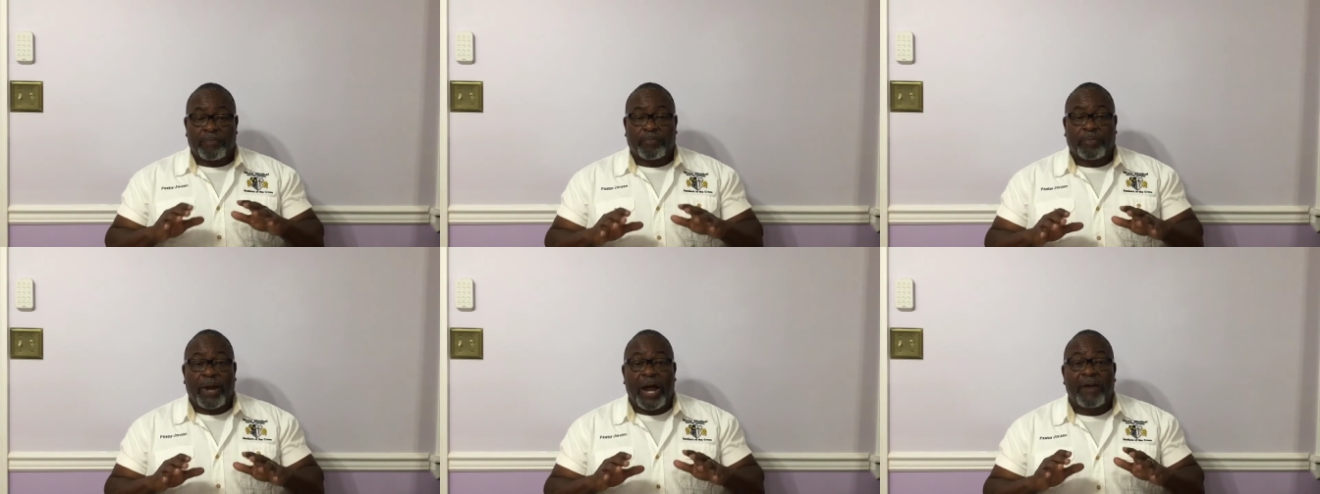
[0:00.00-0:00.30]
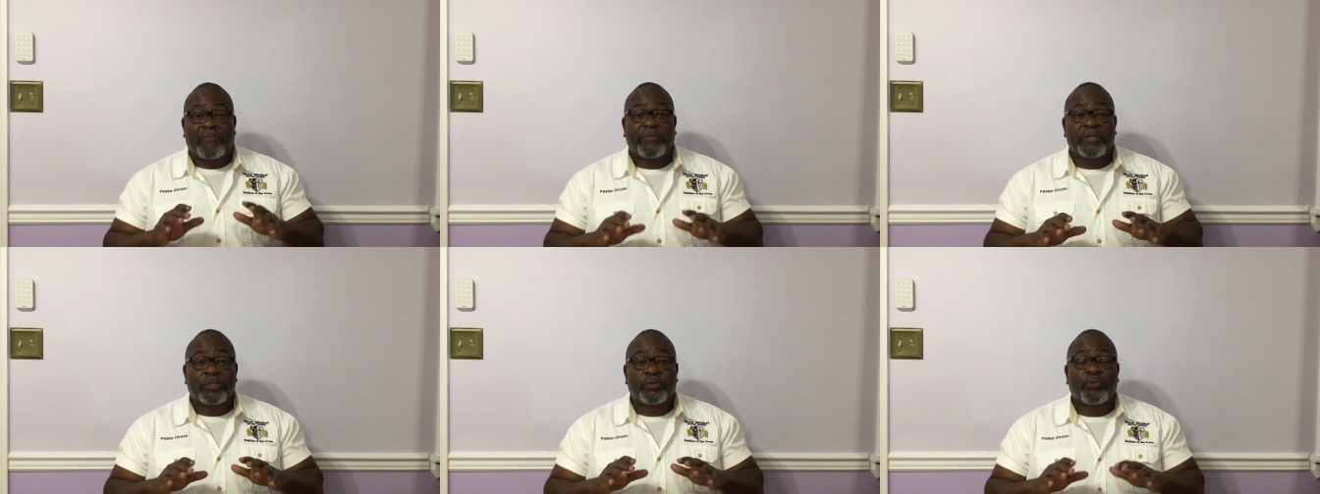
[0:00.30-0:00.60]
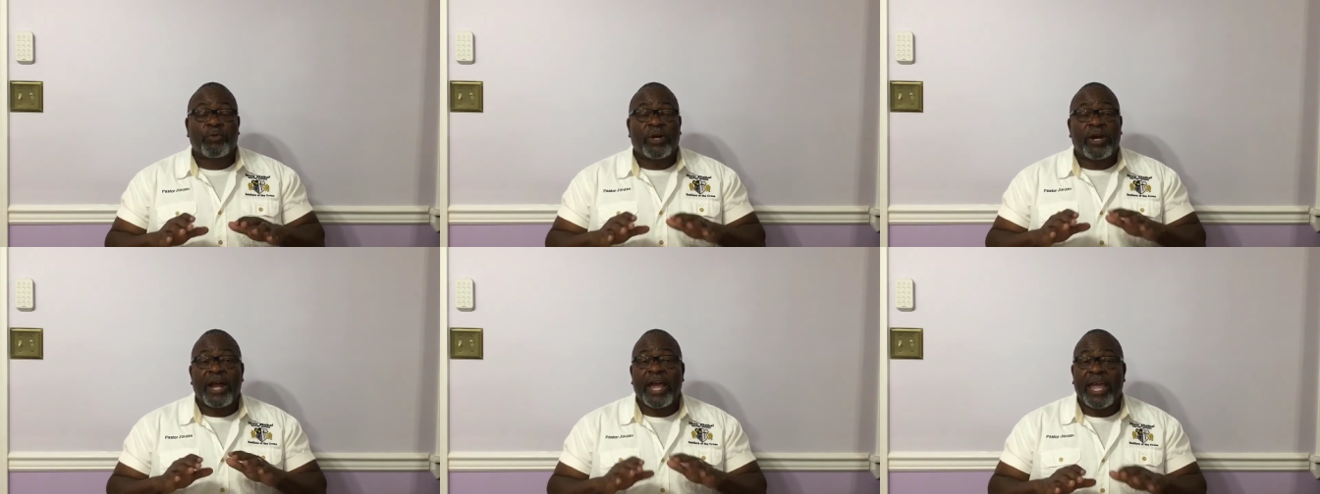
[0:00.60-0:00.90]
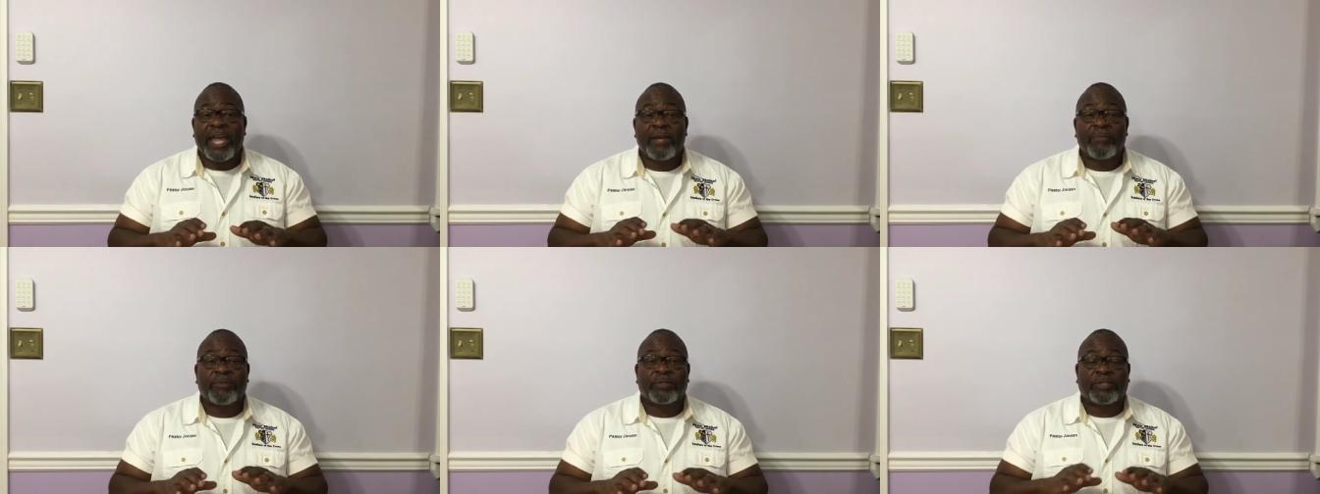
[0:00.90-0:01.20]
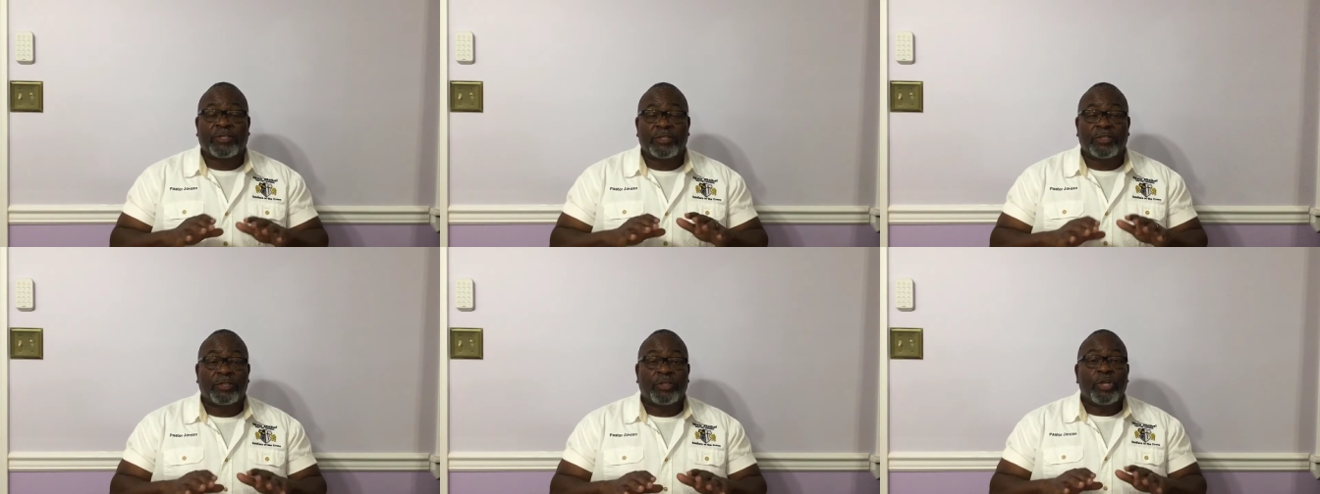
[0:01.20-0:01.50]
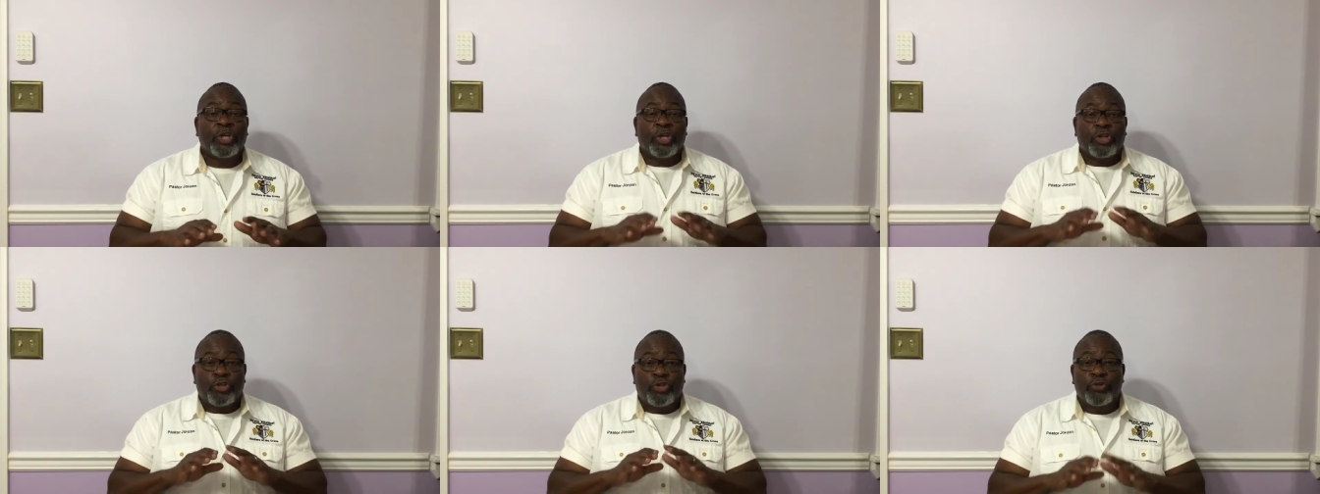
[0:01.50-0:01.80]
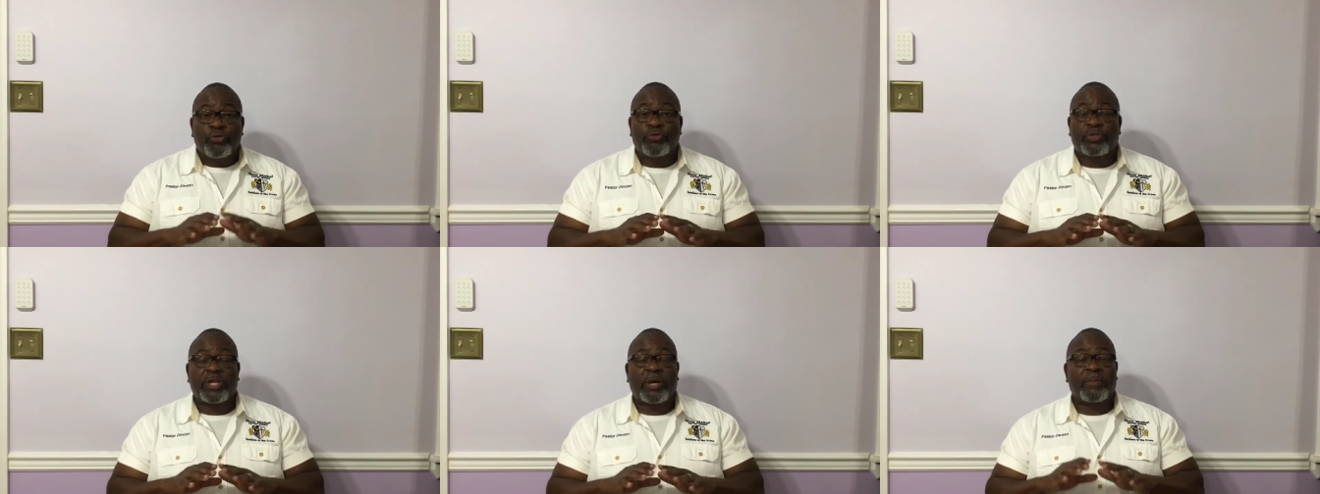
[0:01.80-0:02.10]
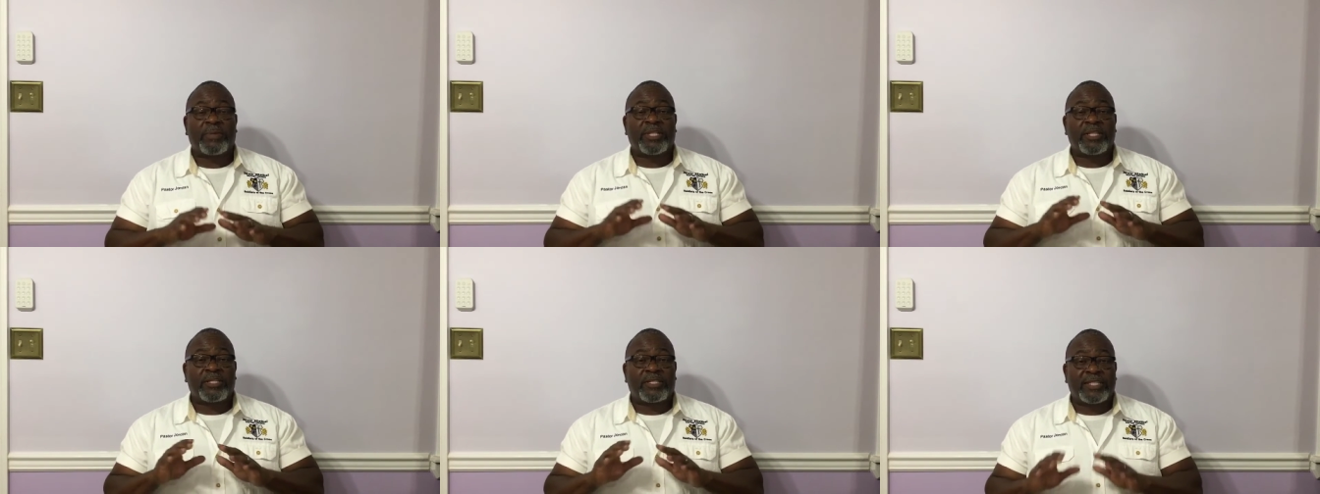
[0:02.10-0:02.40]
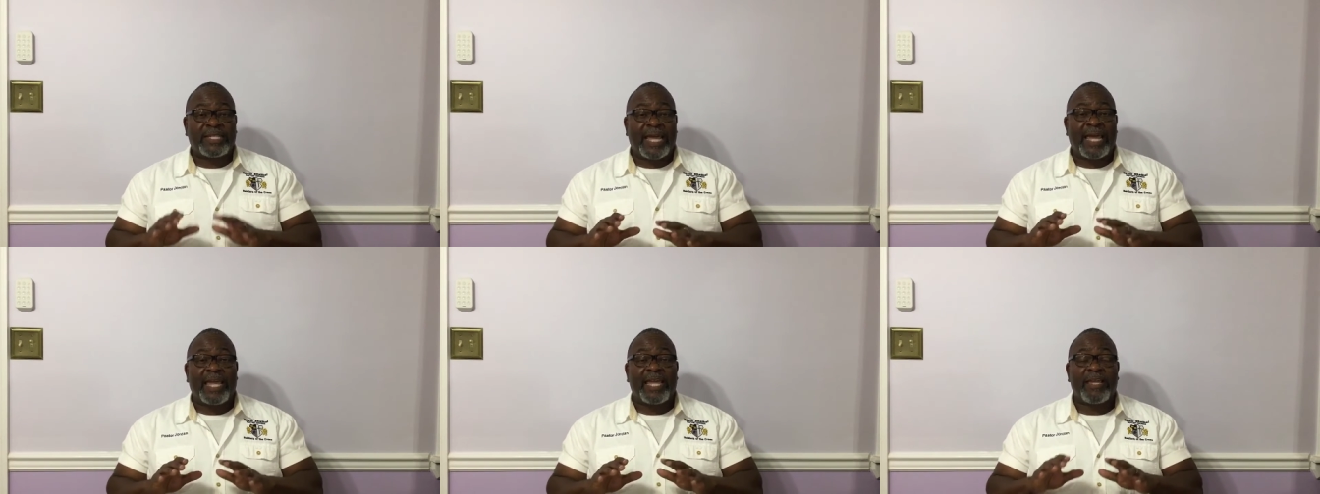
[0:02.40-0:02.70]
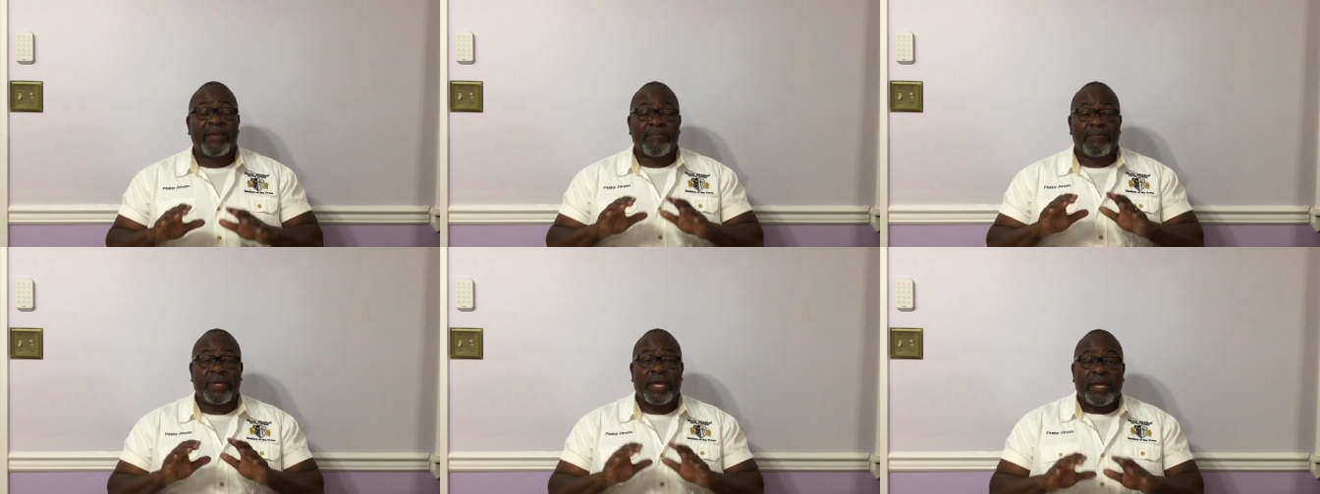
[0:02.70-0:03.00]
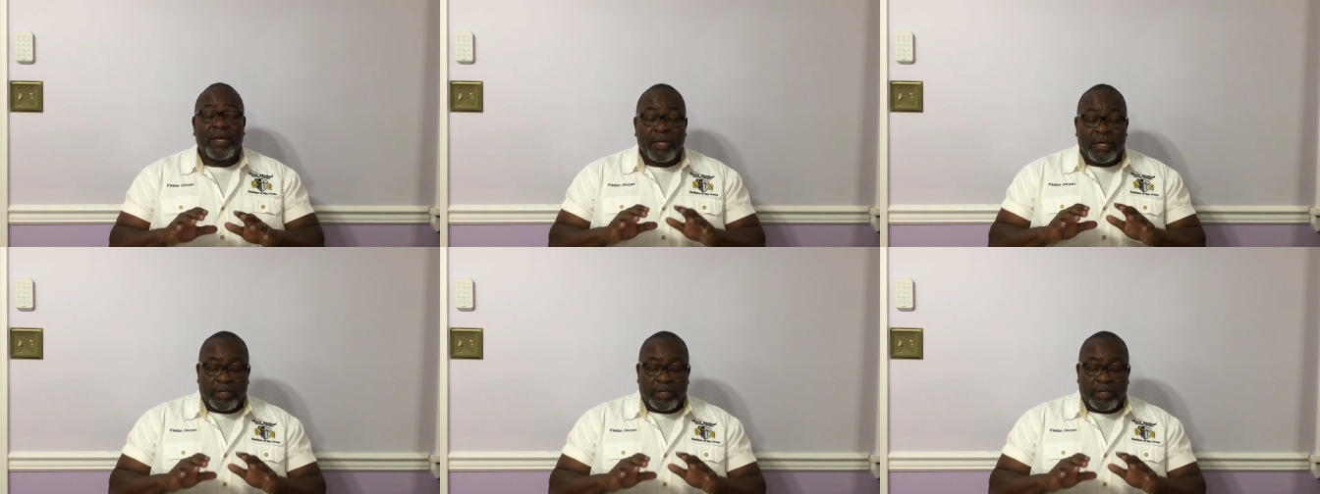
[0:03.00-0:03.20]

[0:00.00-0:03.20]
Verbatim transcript: prophets were able to do some of the same